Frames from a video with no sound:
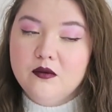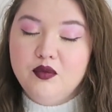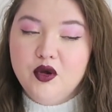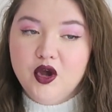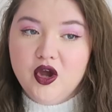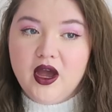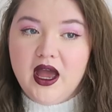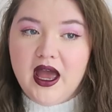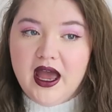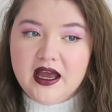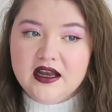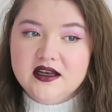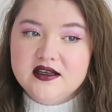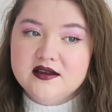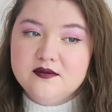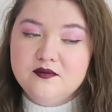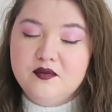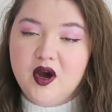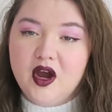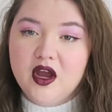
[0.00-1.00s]
put
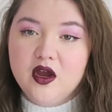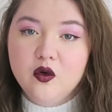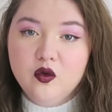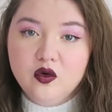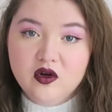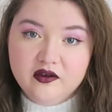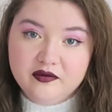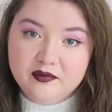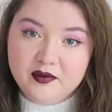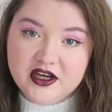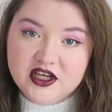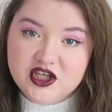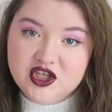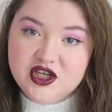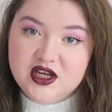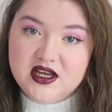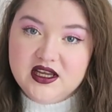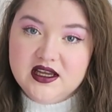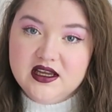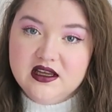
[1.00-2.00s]
ad by all of my
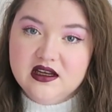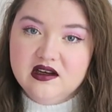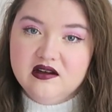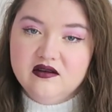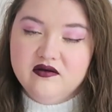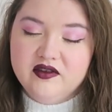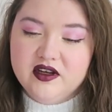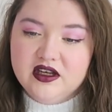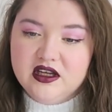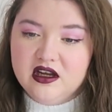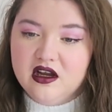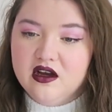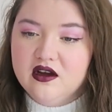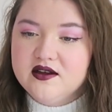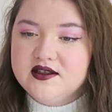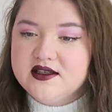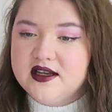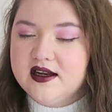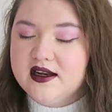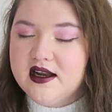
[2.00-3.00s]
Shein
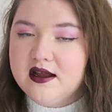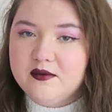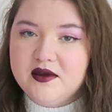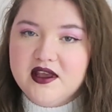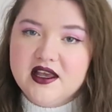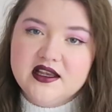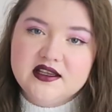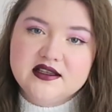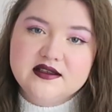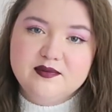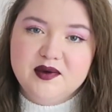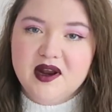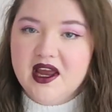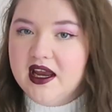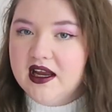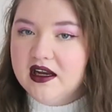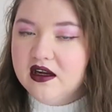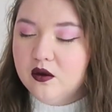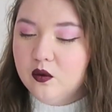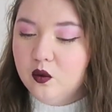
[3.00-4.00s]
videos, and let me
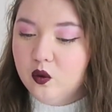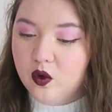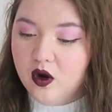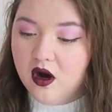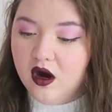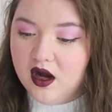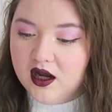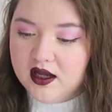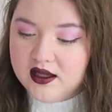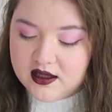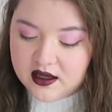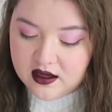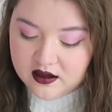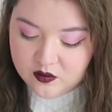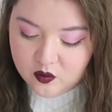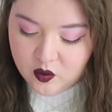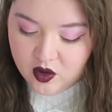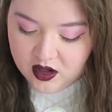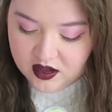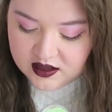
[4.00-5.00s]
explain why,
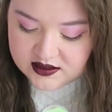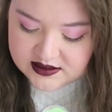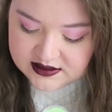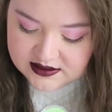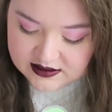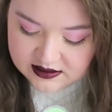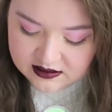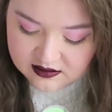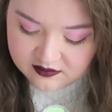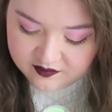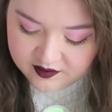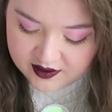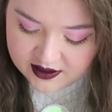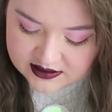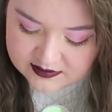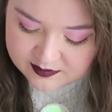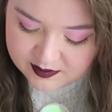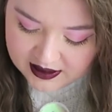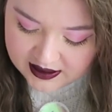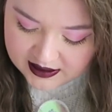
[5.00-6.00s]
and why I didn't in the
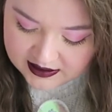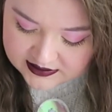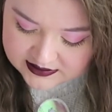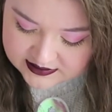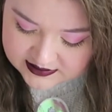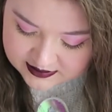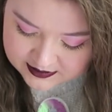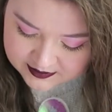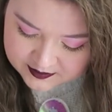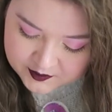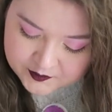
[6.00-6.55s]
first place.